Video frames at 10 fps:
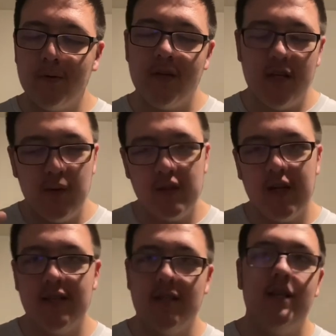you would like
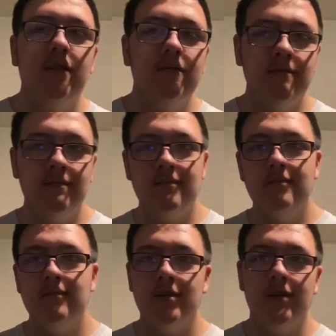to see.
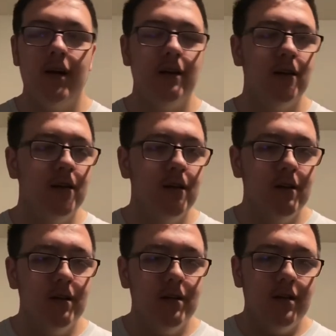You know, I
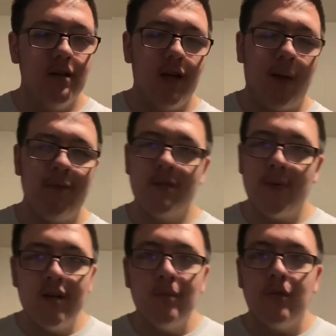I'm
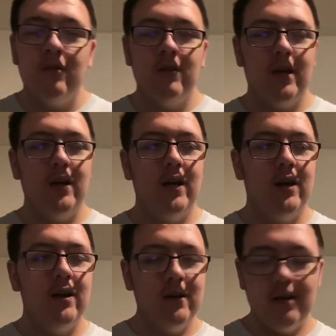expendable. I
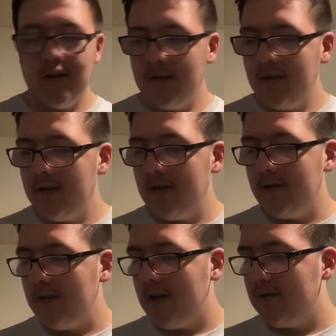I you know,
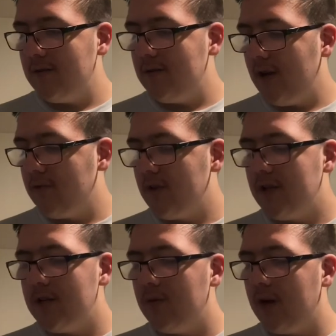I'll I'll really
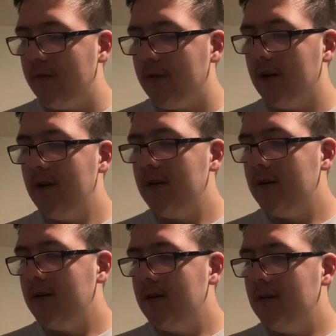do whatever
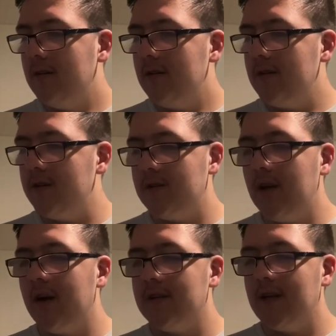as
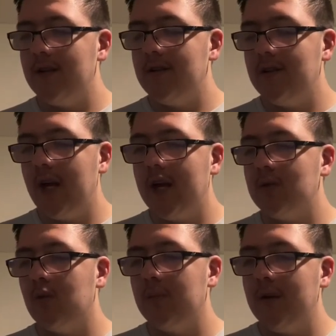long as I think it's
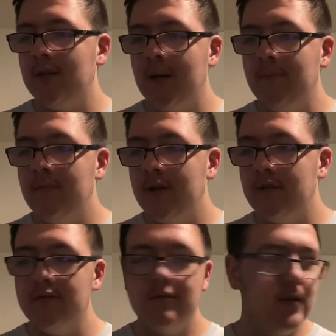worth my time, you
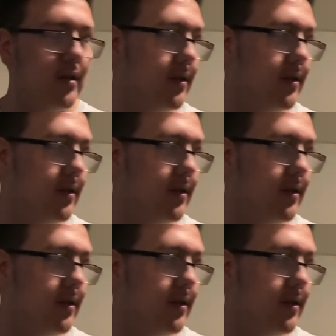know? I